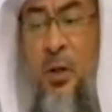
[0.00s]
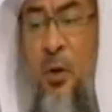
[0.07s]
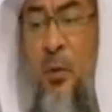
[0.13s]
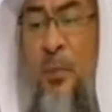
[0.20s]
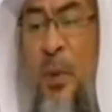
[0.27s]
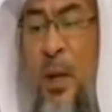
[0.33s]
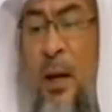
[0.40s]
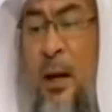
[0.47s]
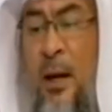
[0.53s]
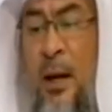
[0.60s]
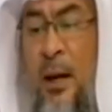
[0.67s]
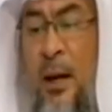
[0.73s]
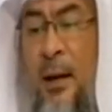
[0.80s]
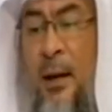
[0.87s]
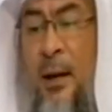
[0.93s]
So
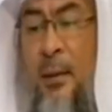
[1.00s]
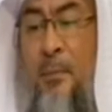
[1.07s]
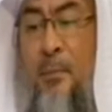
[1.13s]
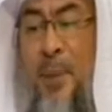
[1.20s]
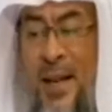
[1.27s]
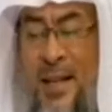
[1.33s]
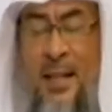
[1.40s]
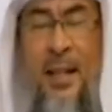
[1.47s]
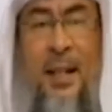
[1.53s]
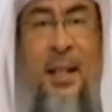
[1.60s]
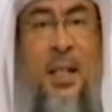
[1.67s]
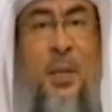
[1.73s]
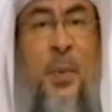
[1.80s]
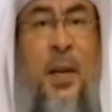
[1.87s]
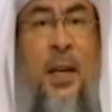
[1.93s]

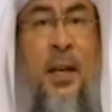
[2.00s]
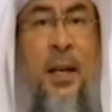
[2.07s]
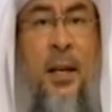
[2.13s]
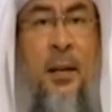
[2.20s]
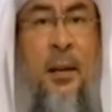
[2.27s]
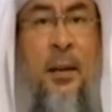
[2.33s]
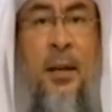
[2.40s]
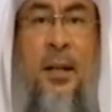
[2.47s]
basically speaking,